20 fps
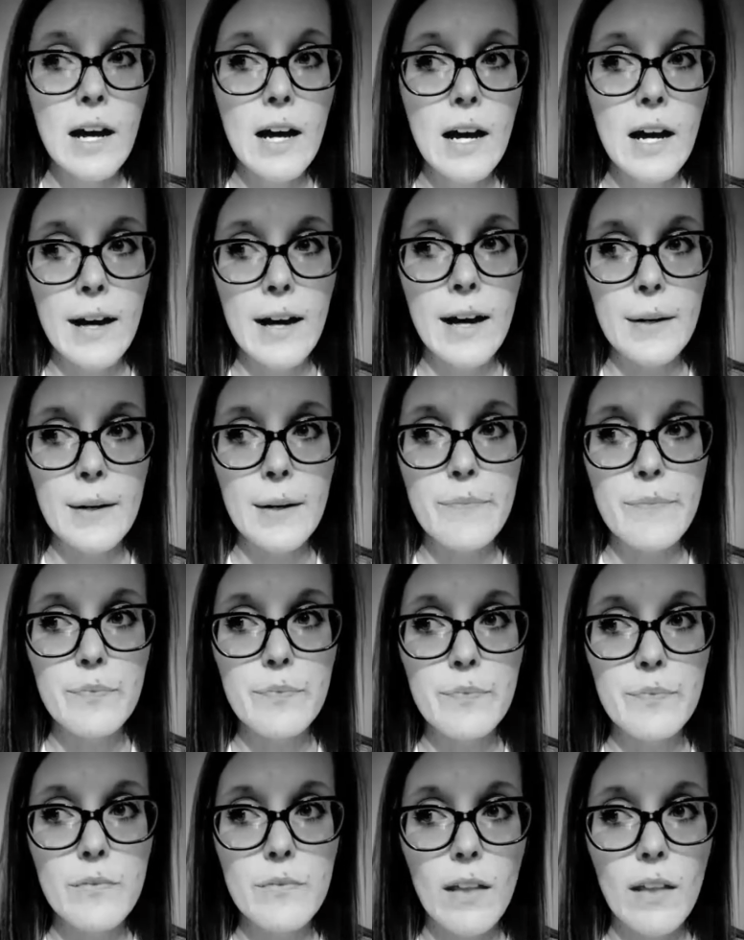And
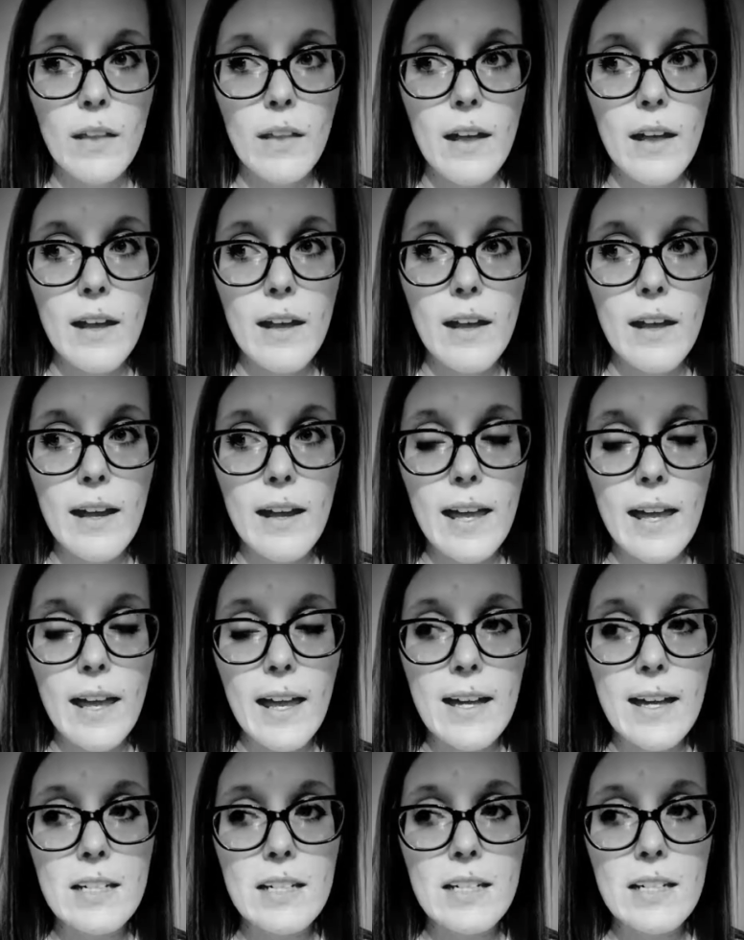
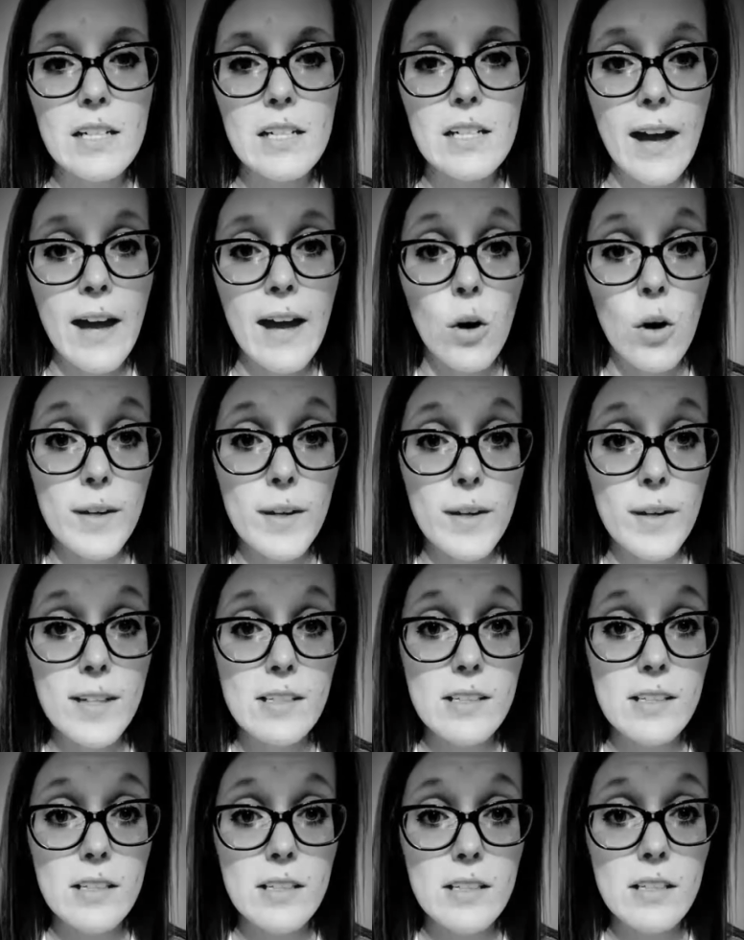I
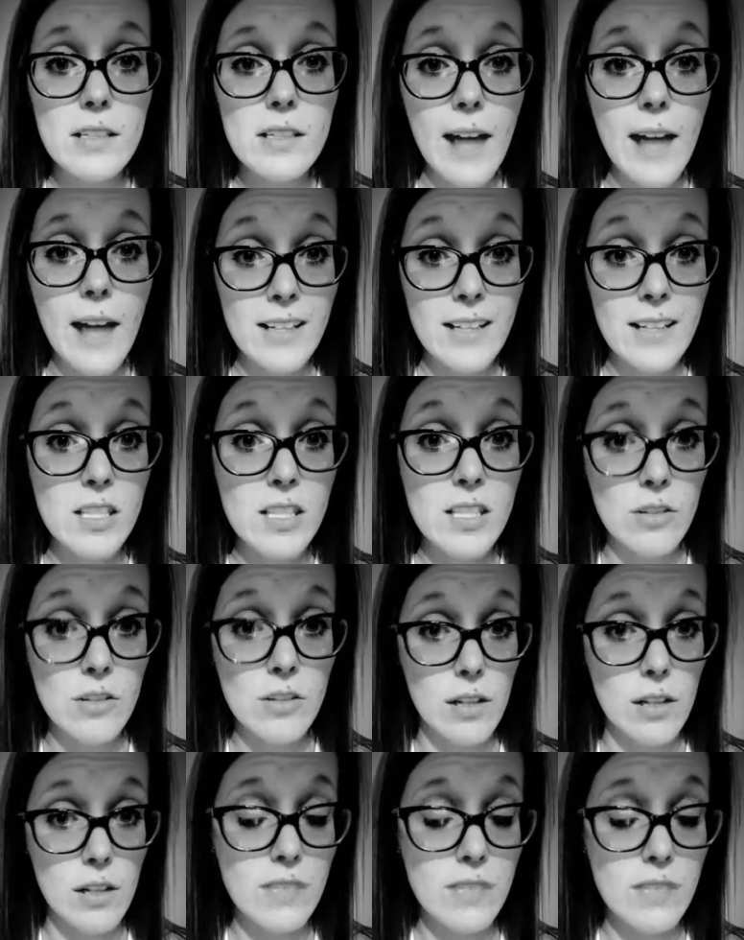always ask the
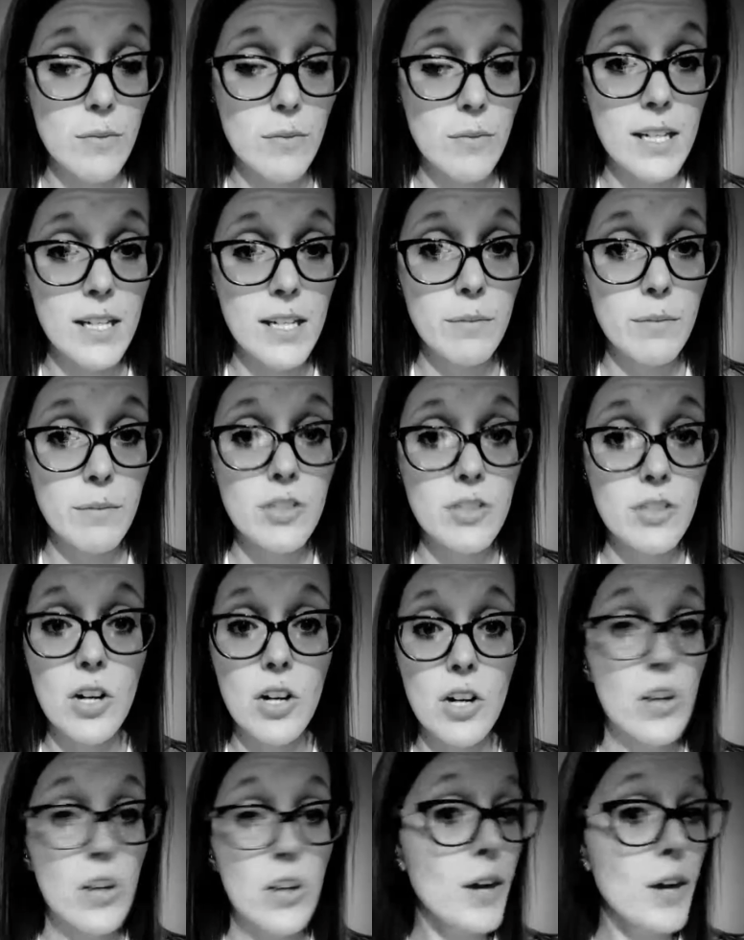students, if I'm taking a picture,
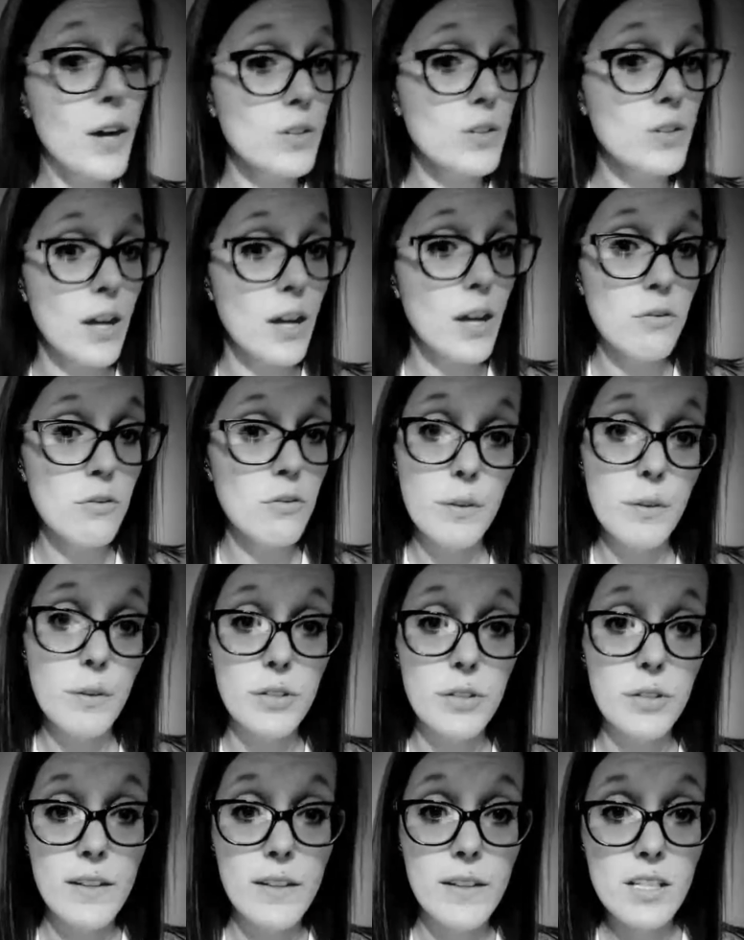"Are you guys okay with me
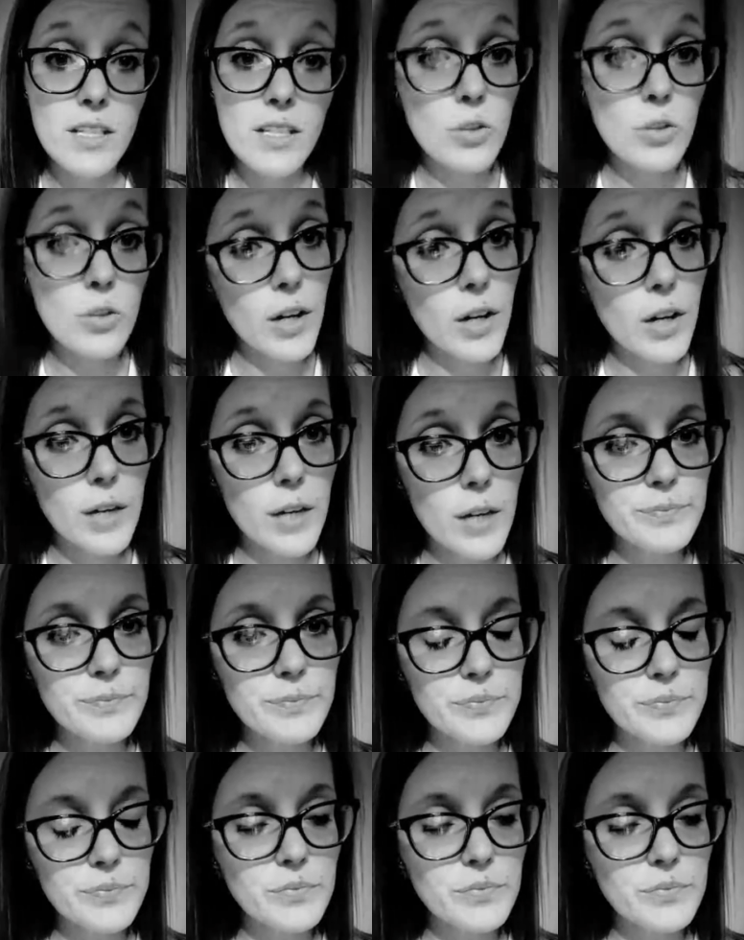putting this on Twitter?"
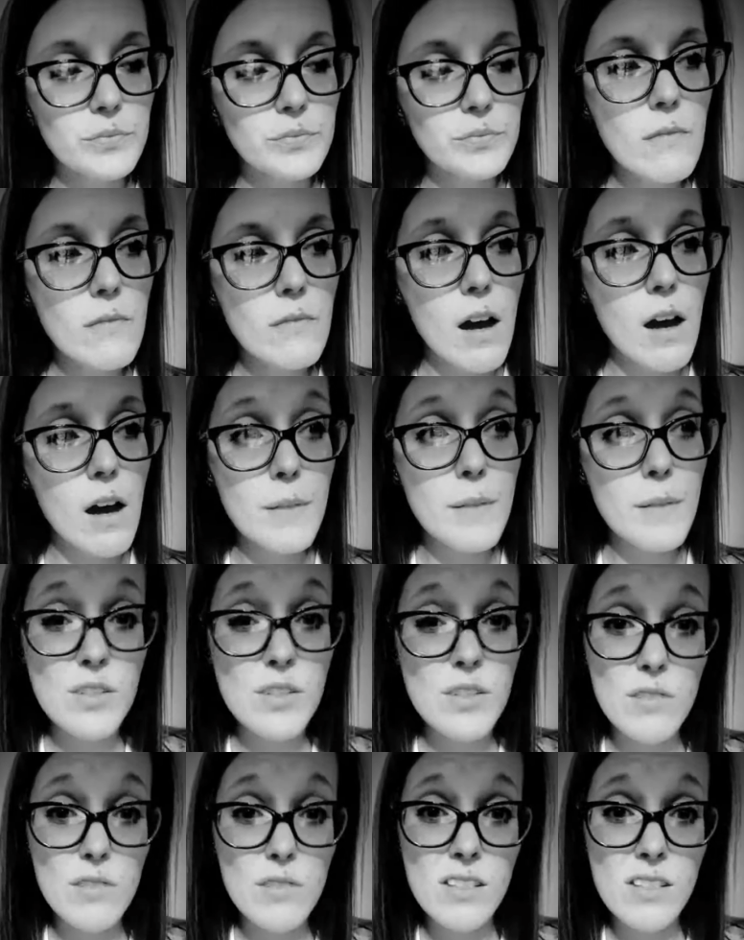And the
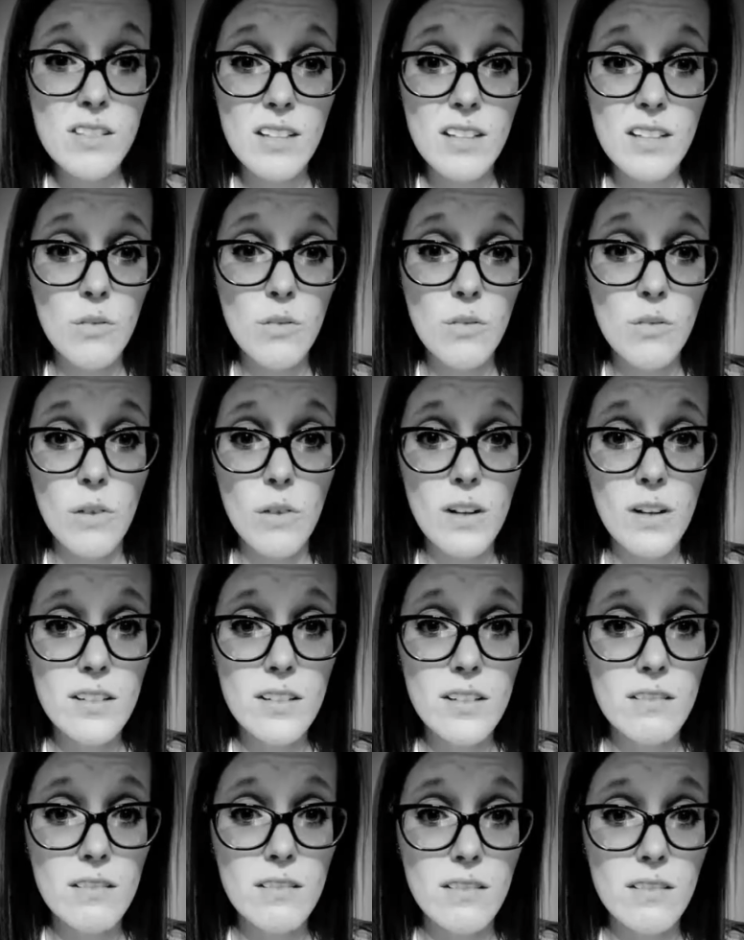students that don't want it,